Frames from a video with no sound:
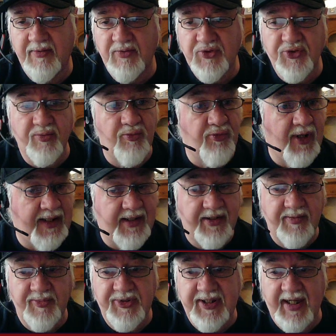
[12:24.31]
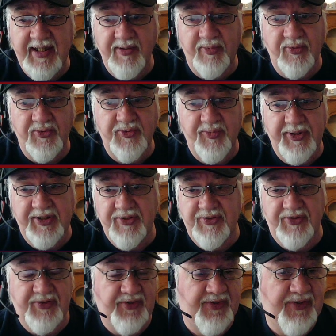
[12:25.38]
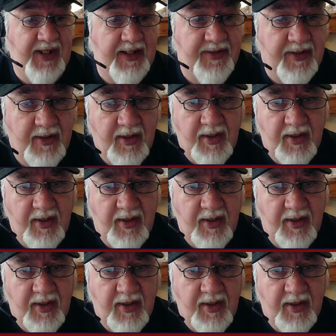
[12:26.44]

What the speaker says: some random tables, because as I said,